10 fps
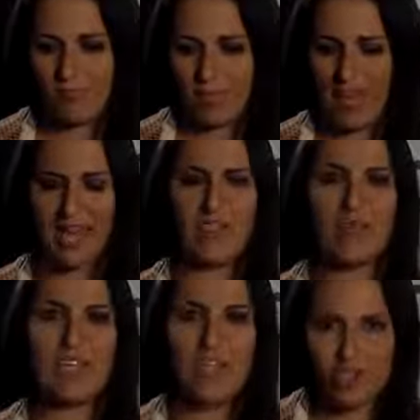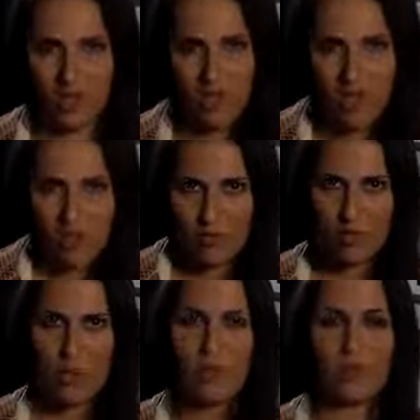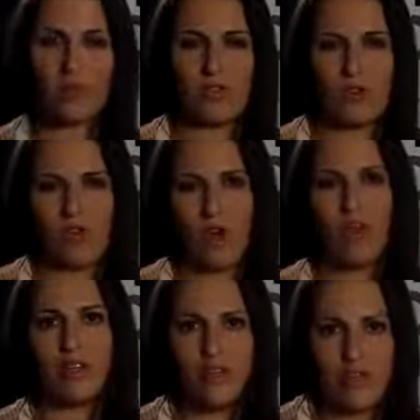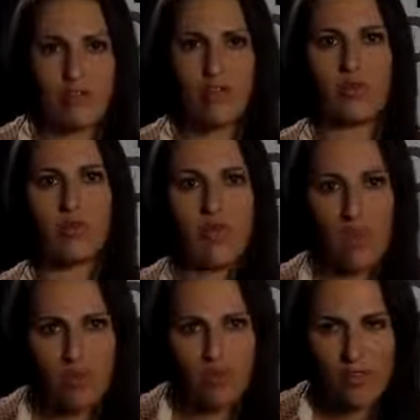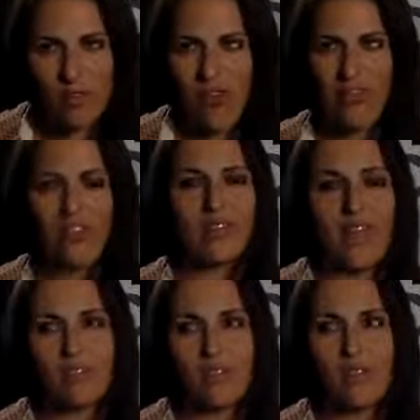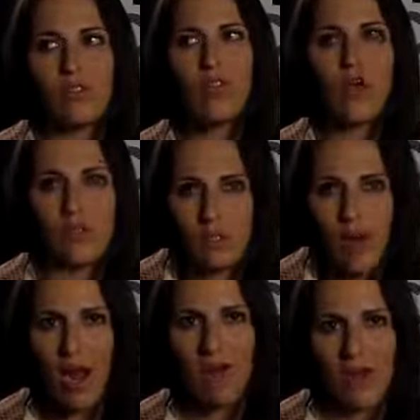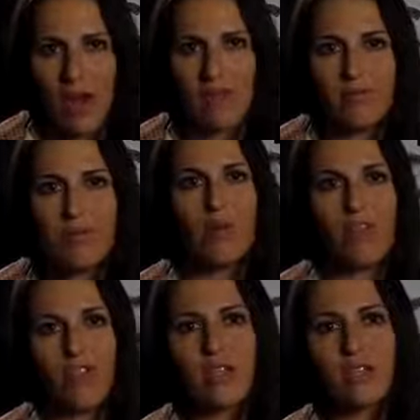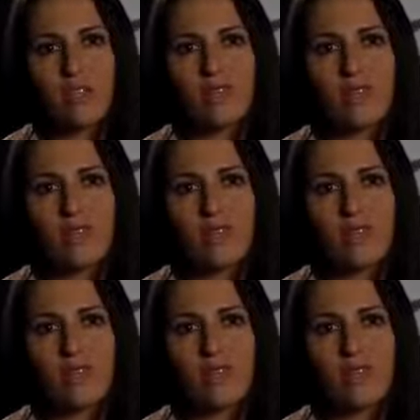plate of potential for people to grow into their truest self. And I think that's what's so inspiring about this project.